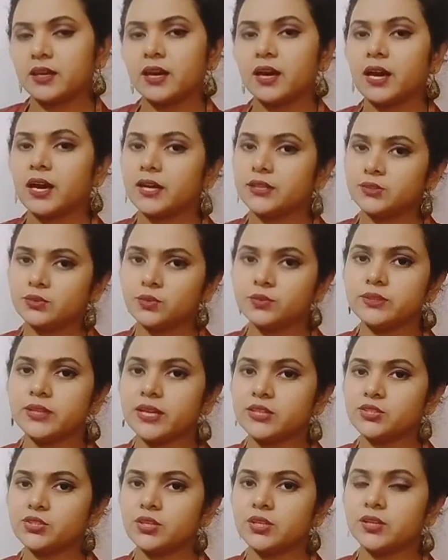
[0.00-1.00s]
I don't
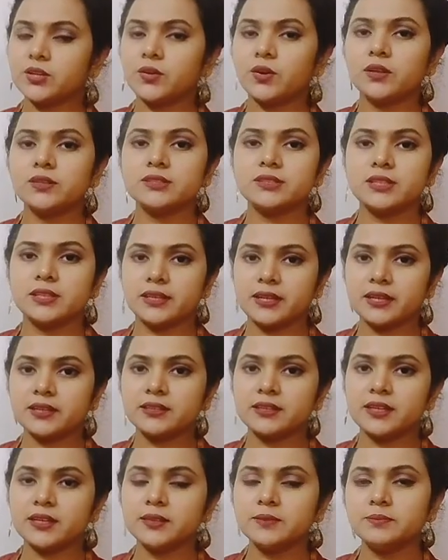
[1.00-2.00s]
actually call it a
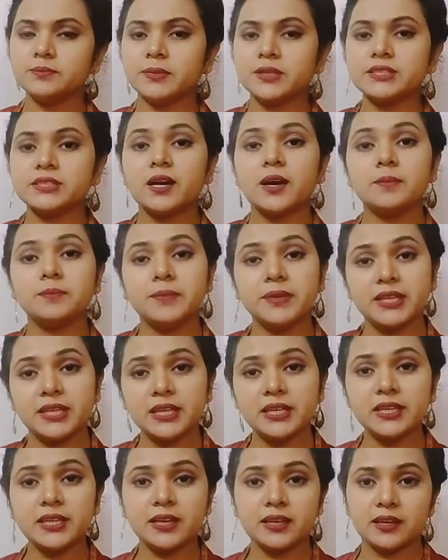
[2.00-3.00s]
headline, but a
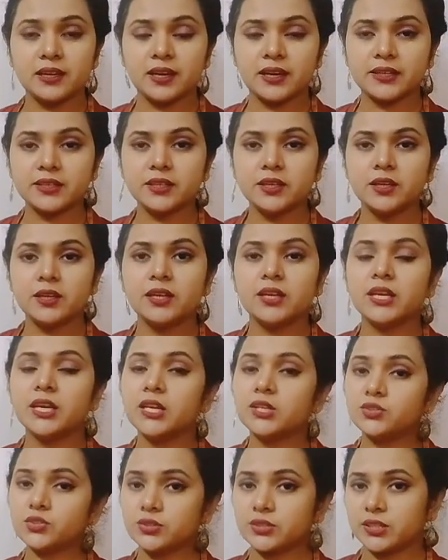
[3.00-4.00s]
beginning line,
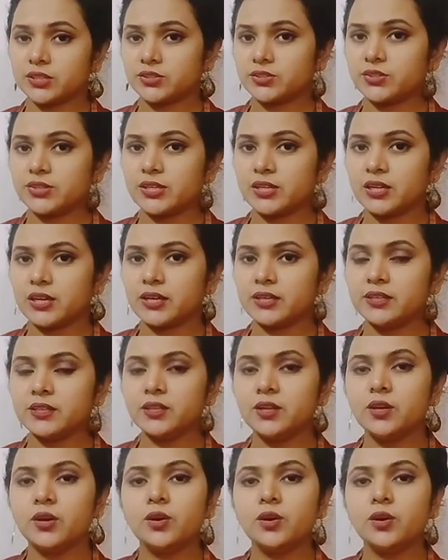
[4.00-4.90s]
introductory line,